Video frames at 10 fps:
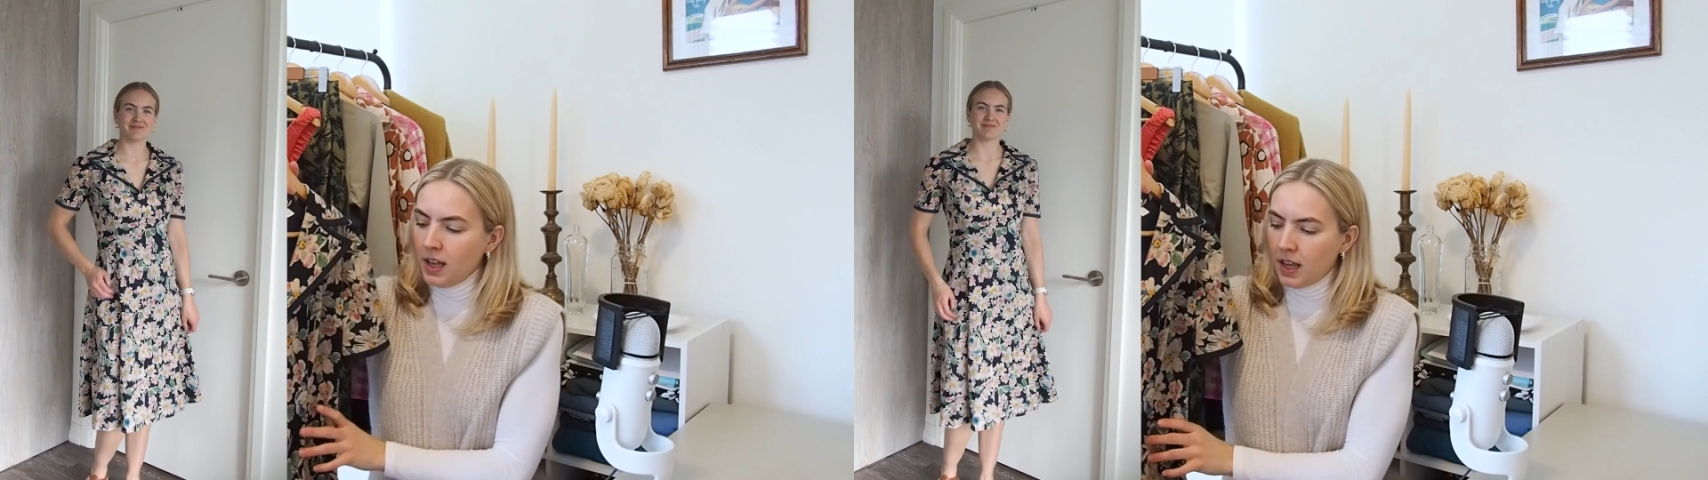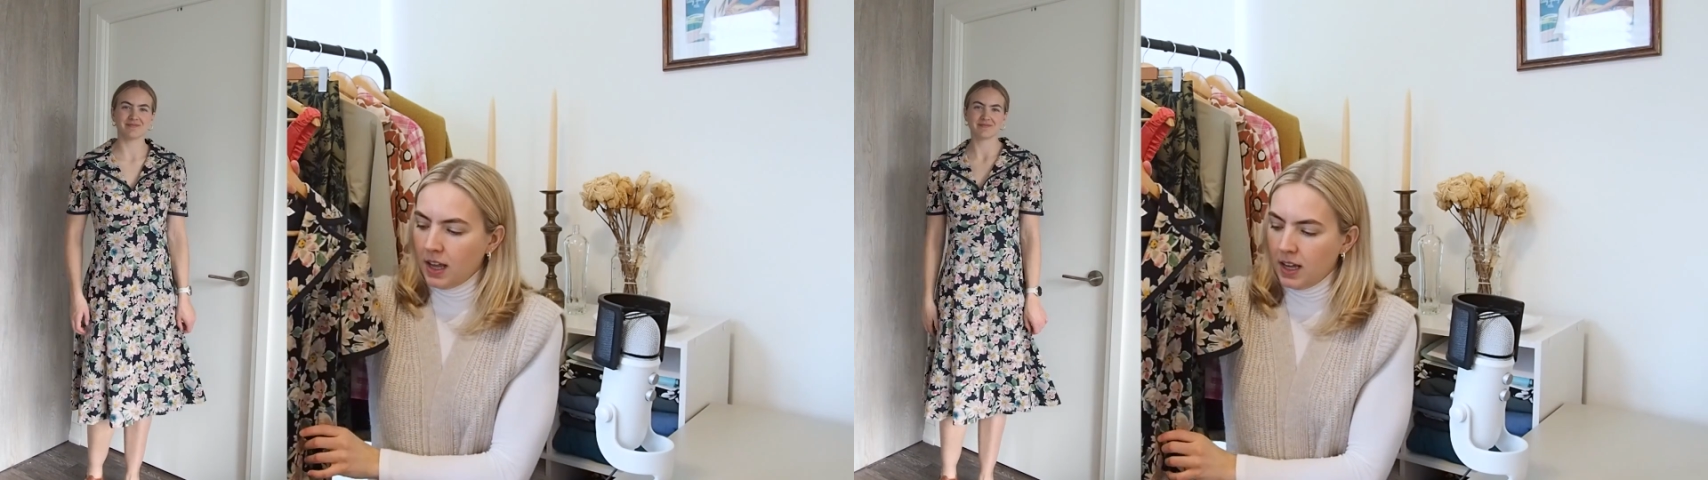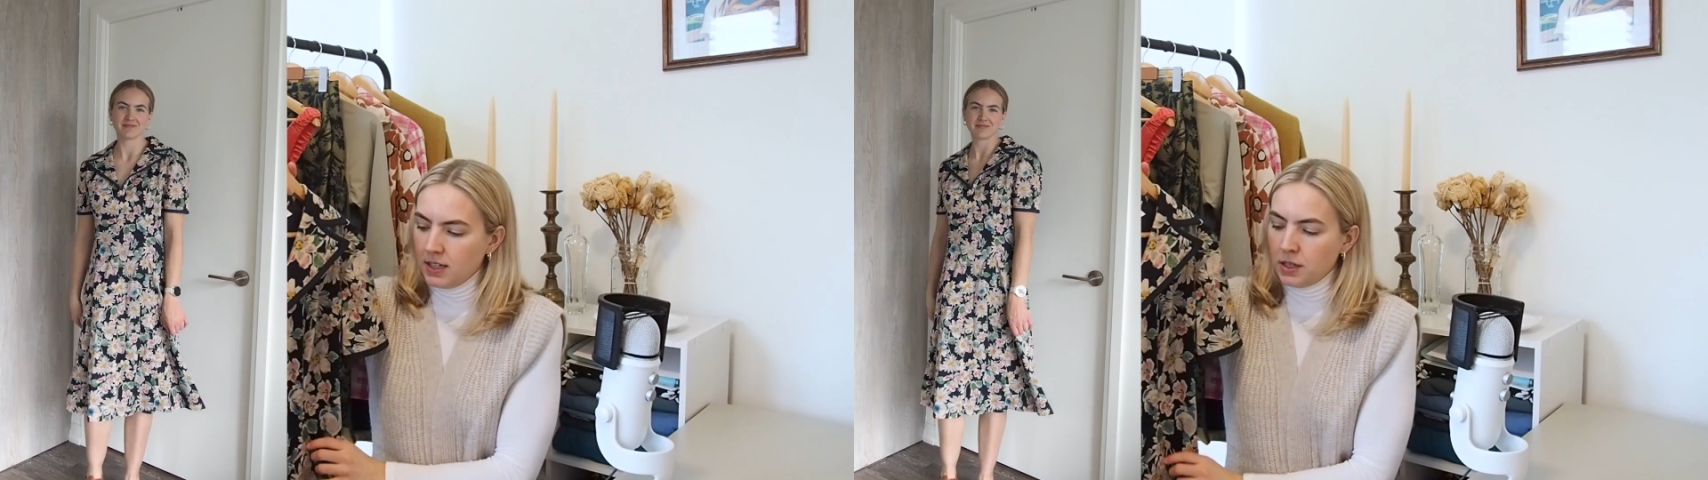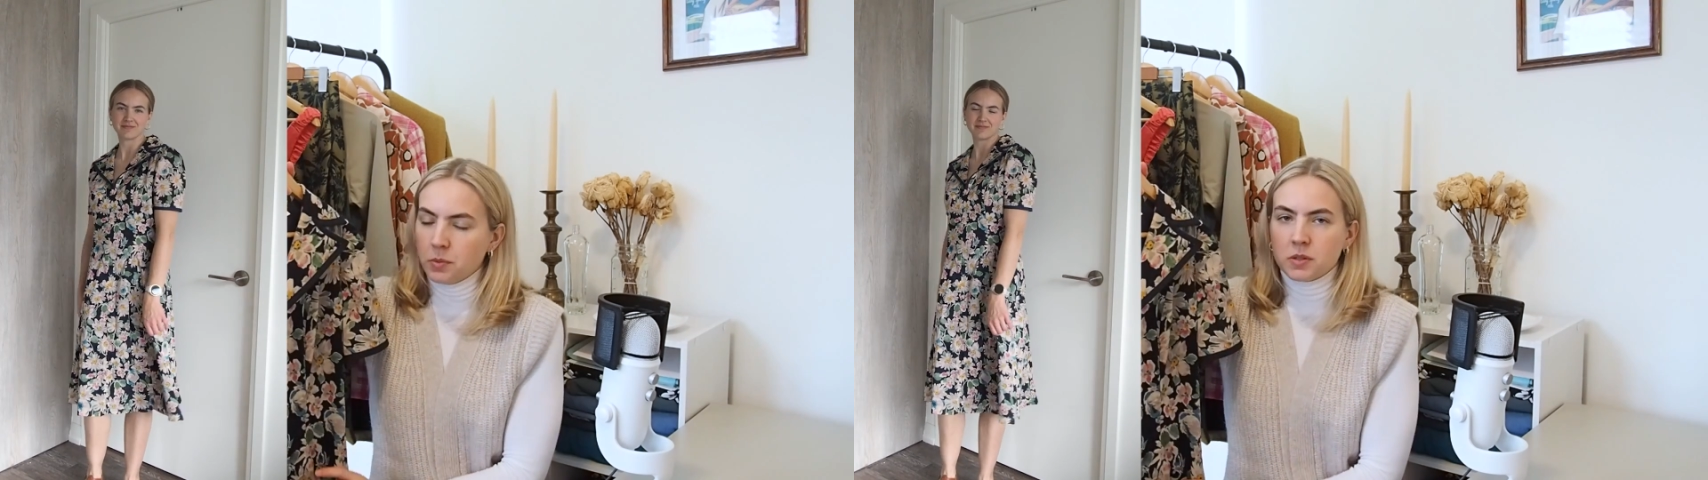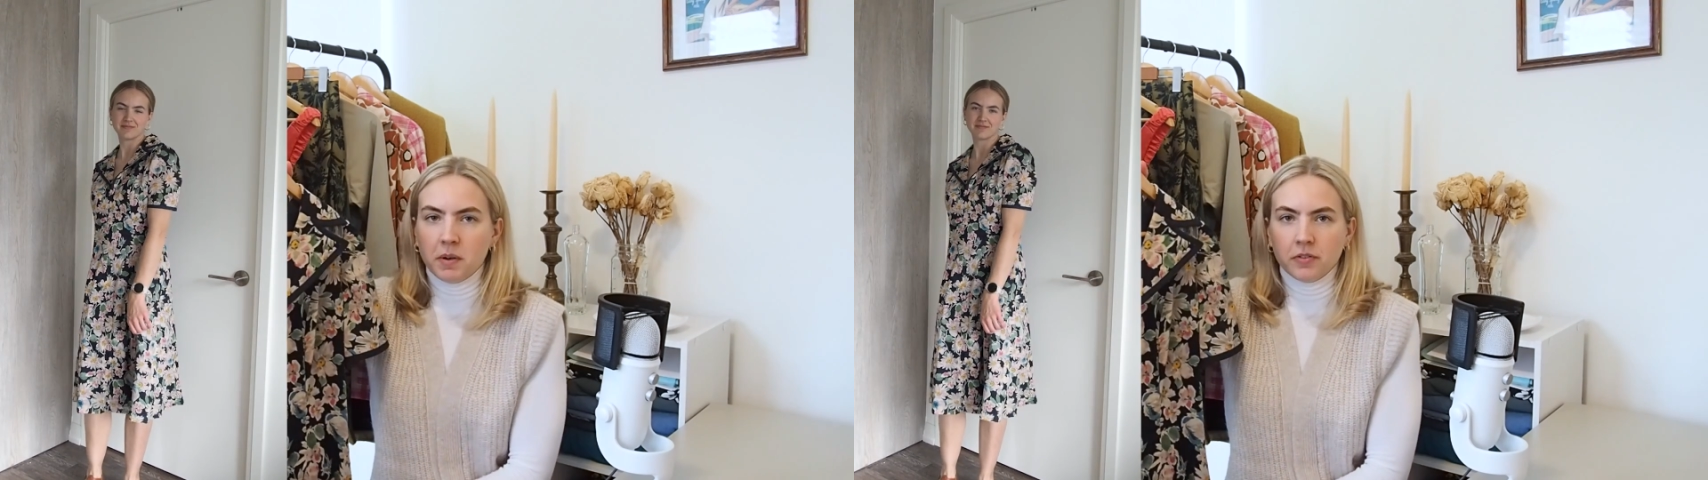And it
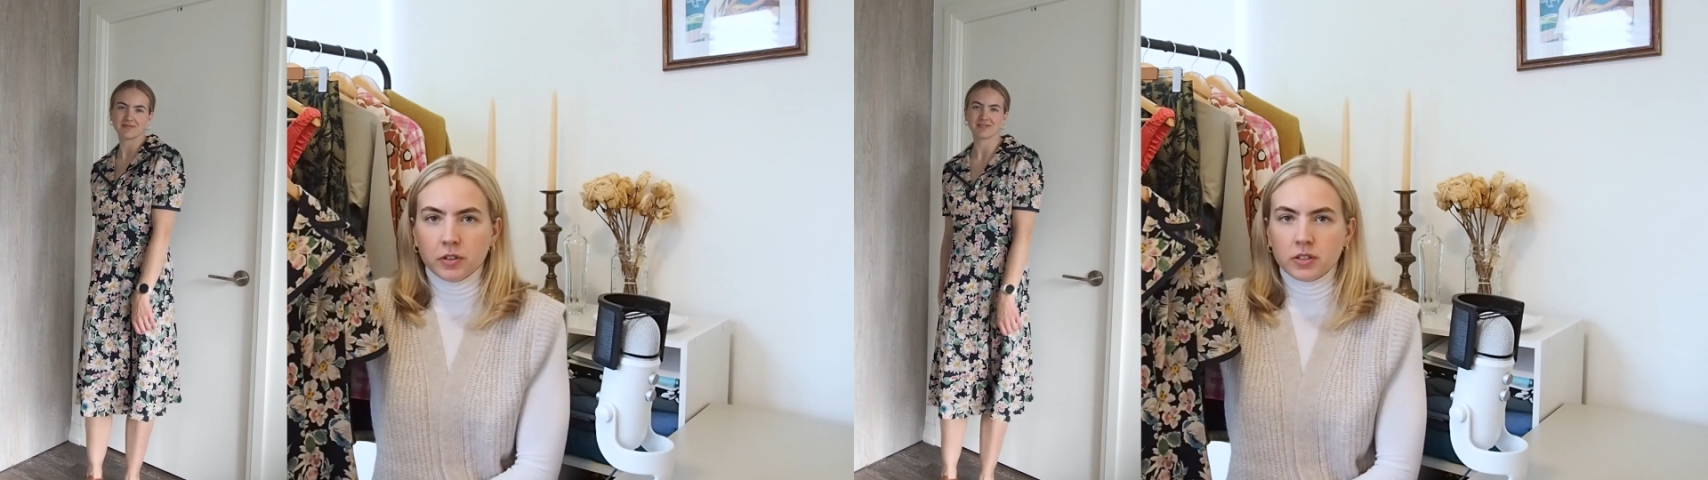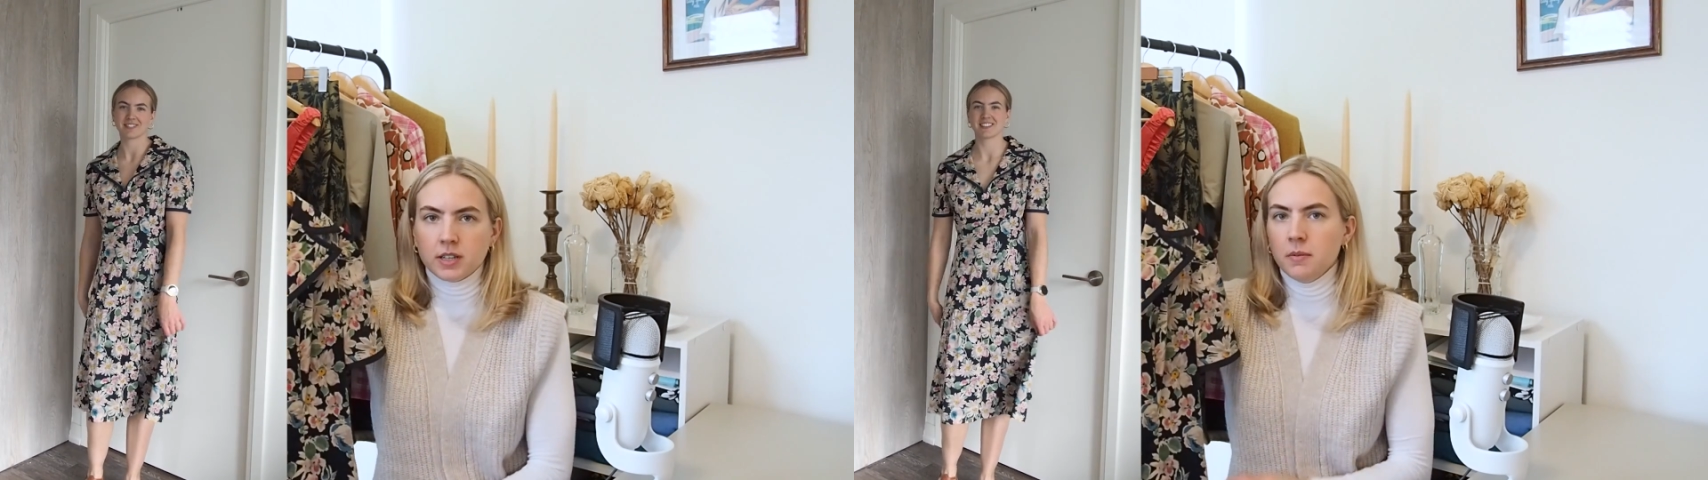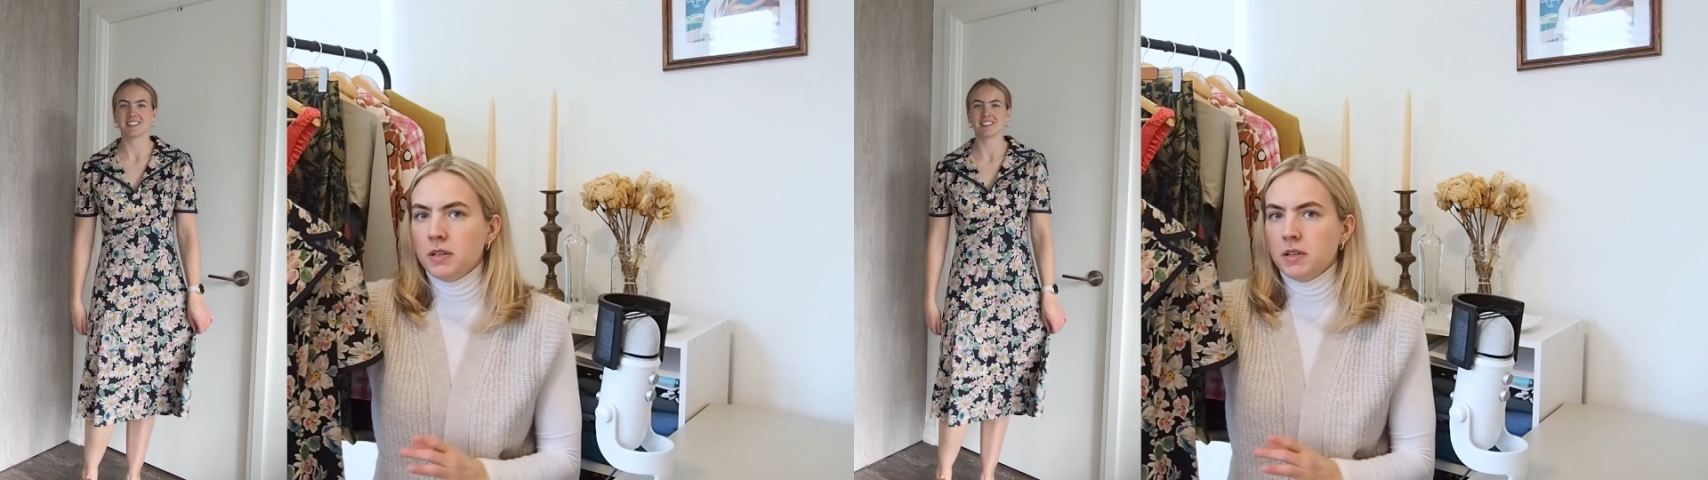was my first time